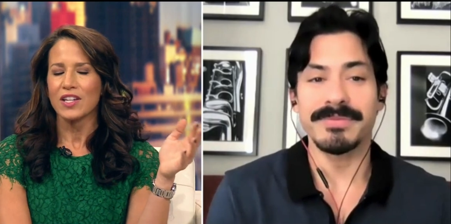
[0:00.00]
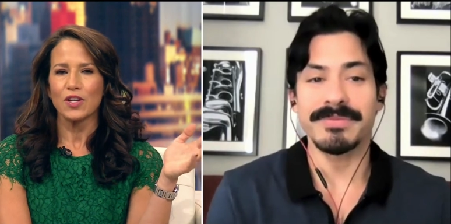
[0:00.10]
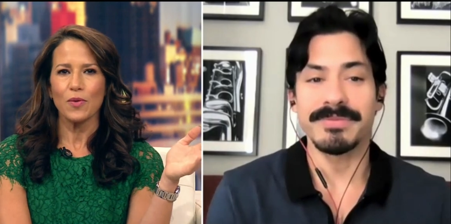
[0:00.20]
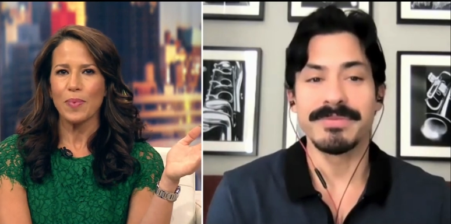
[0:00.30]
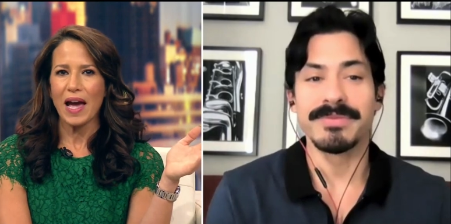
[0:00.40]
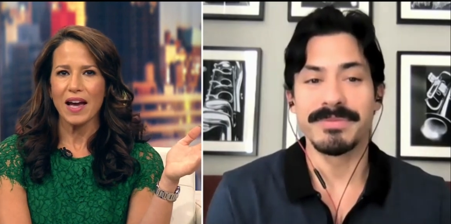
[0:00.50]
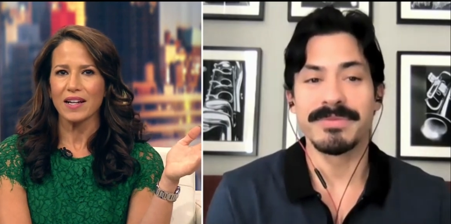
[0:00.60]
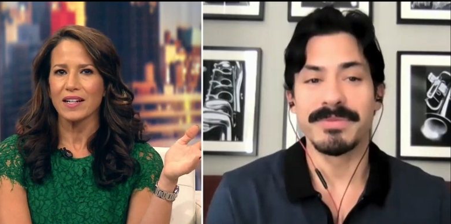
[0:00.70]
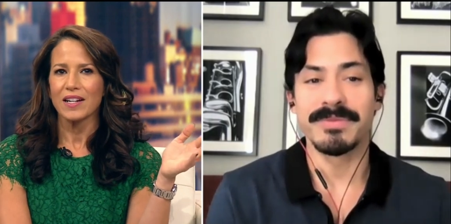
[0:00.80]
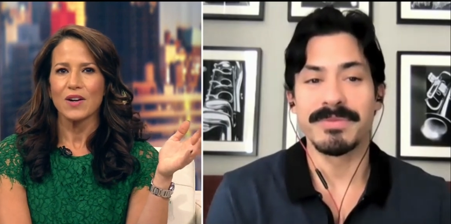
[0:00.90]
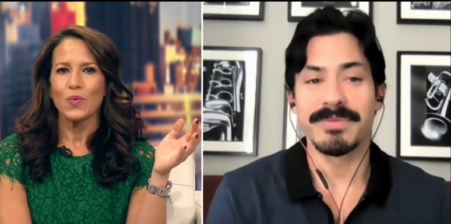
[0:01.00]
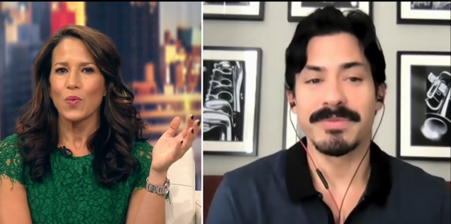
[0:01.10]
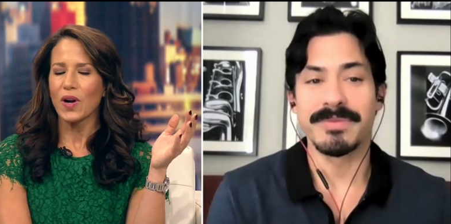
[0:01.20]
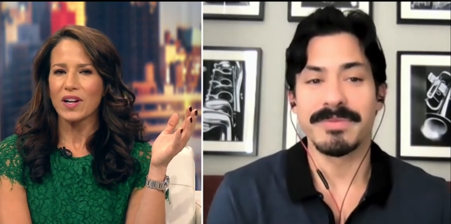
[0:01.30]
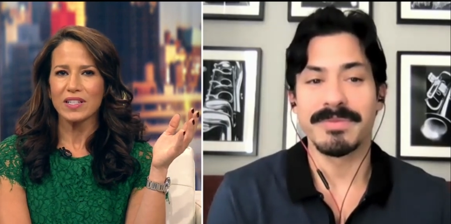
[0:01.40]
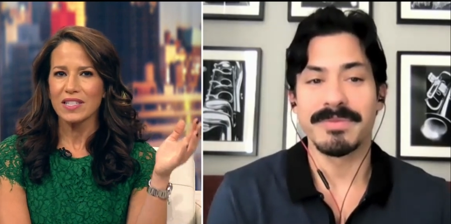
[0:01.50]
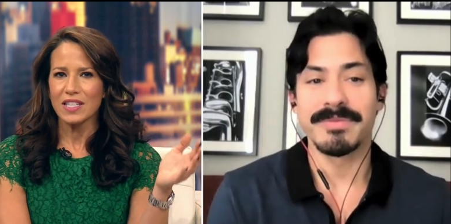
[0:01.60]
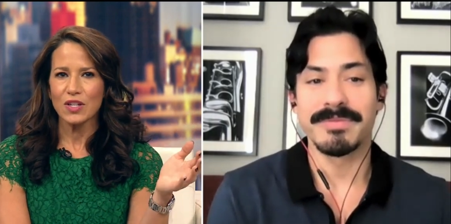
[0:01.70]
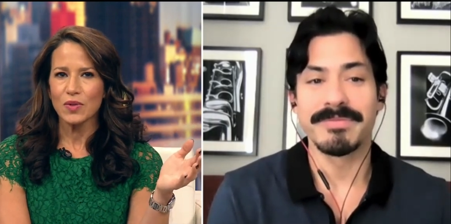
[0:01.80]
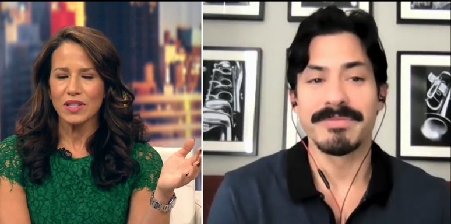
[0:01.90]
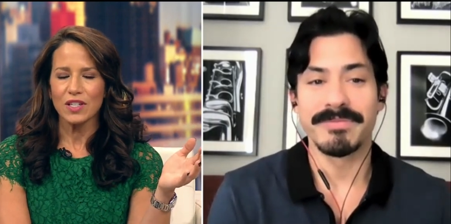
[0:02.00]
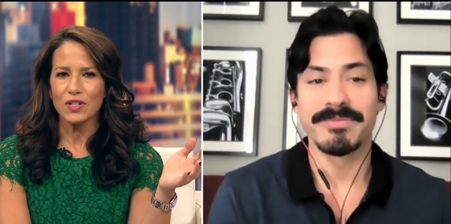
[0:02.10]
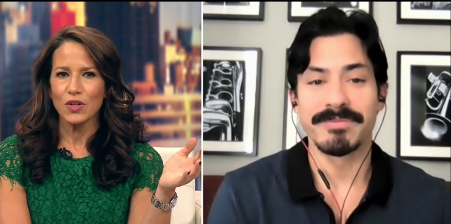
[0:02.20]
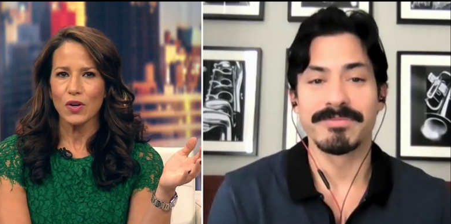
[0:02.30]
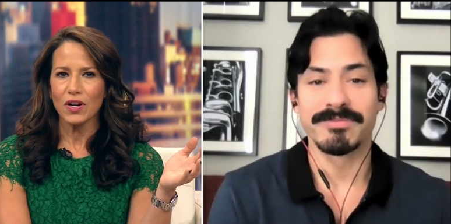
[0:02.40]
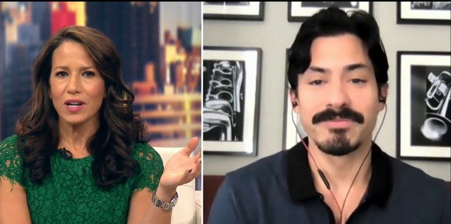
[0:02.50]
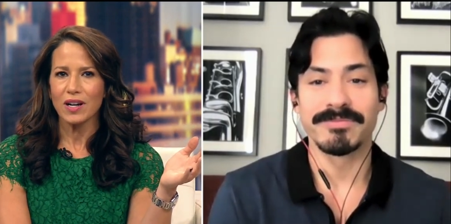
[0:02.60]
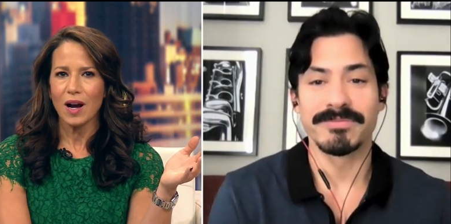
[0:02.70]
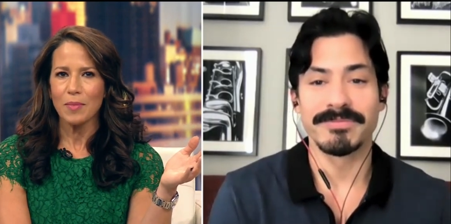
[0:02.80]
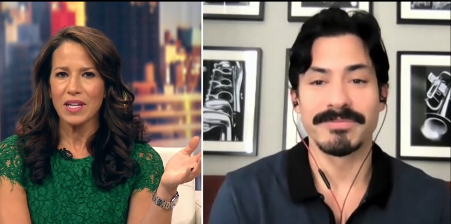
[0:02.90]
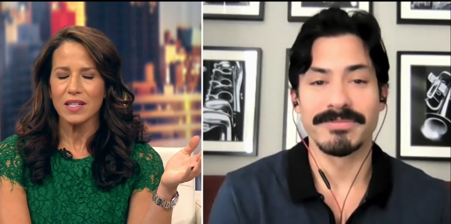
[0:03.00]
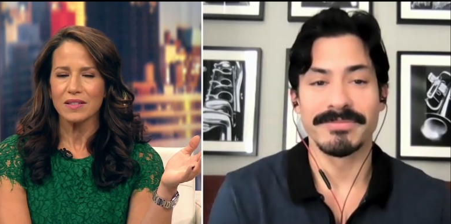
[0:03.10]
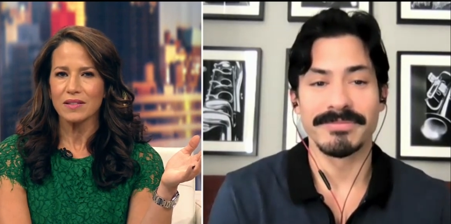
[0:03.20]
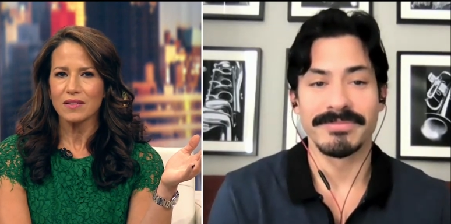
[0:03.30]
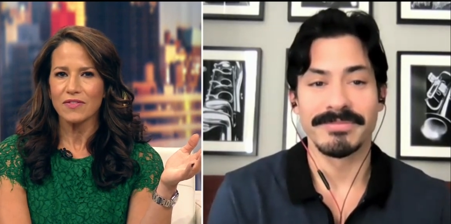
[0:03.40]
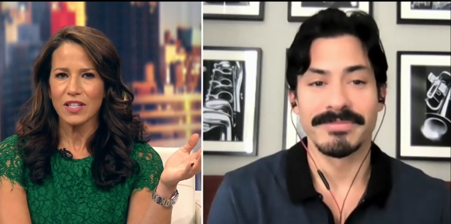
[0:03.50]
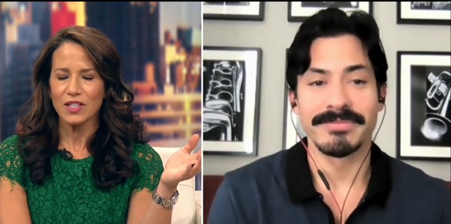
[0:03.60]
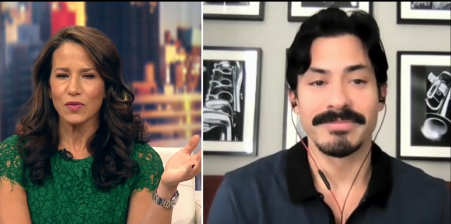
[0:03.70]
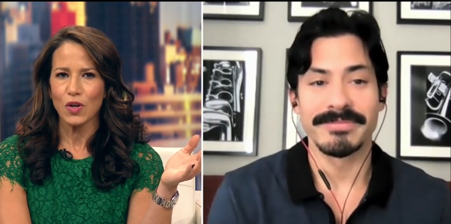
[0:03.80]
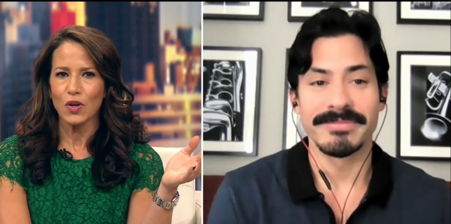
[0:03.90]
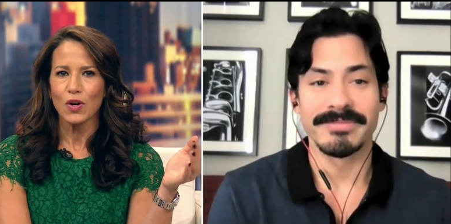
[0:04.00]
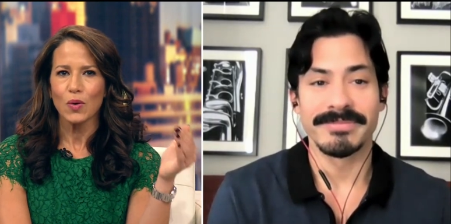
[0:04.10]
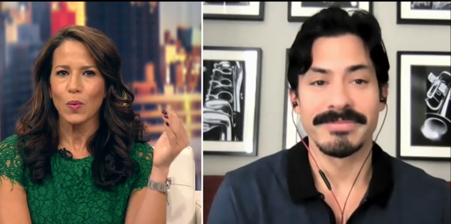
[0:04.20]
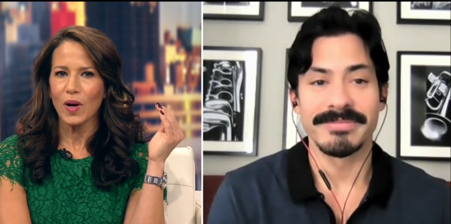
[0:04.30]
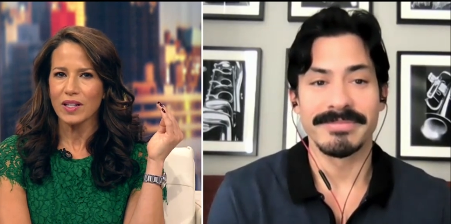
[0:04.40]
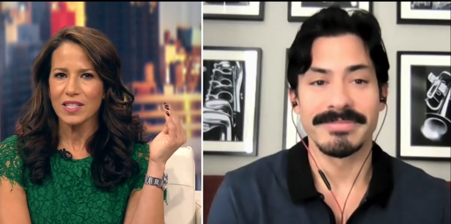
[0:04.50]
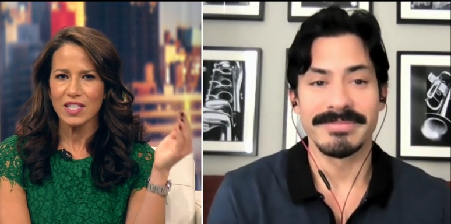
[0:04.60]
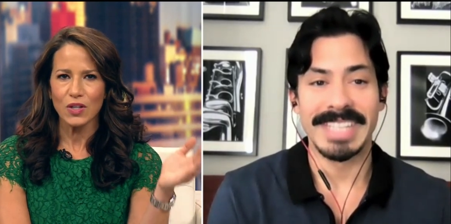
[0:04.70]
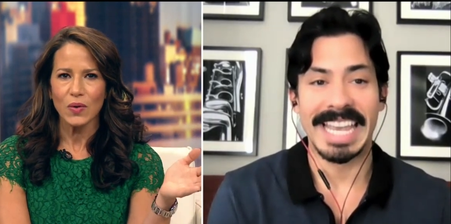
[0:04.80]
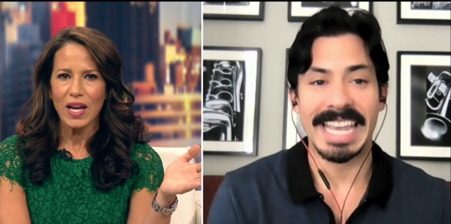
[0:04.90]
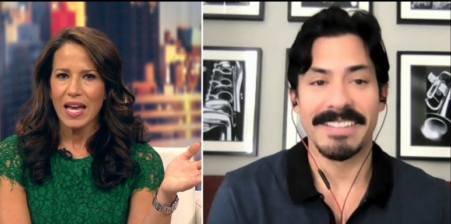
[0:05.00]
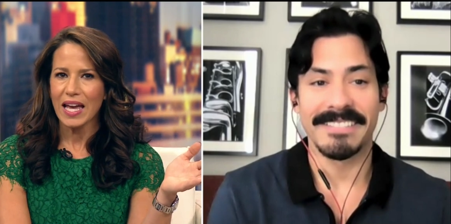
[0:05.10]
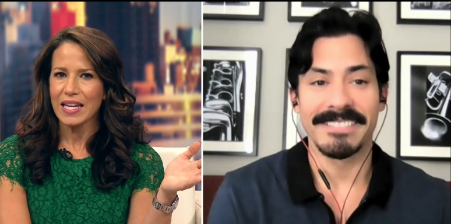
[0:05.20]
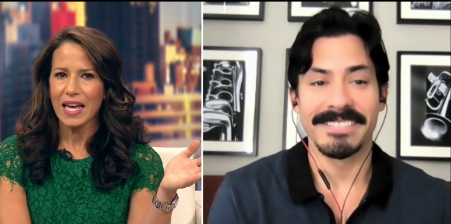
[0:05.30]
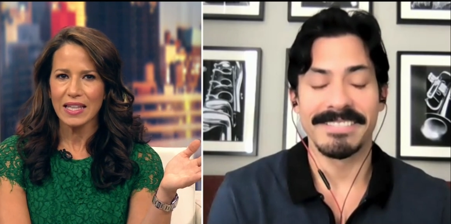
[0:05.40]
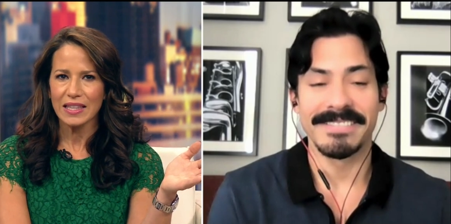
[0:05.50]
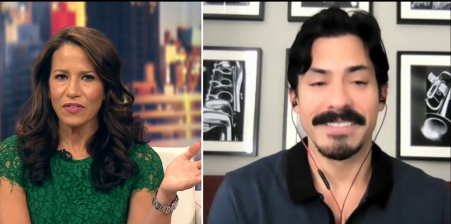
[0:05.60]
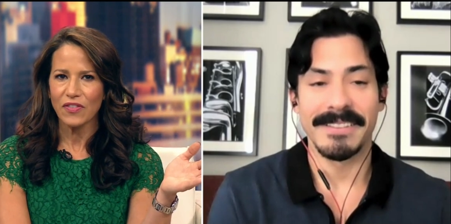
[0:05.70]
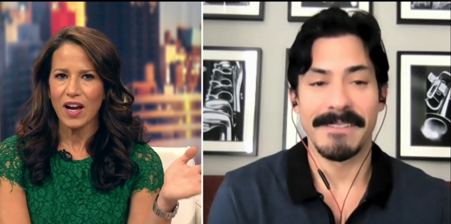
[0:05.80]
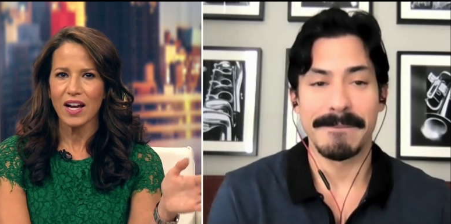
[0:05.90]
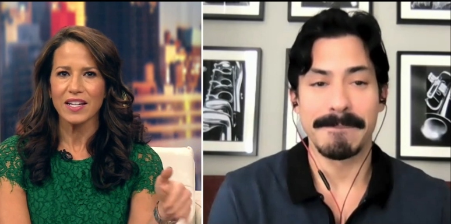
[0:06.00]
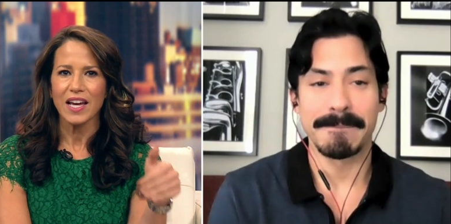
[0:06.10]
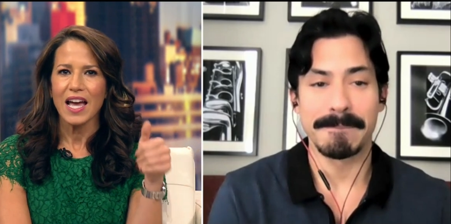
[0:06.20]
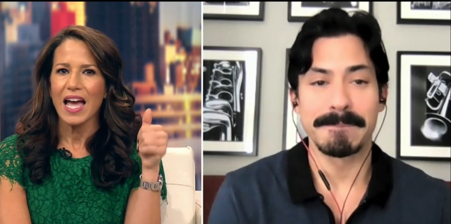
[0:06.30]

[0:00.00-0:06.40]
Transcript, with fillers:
Speaker 1: You're back. We're gonna see you at the New York Comedy Festival. We're gonna see you in Gentefied.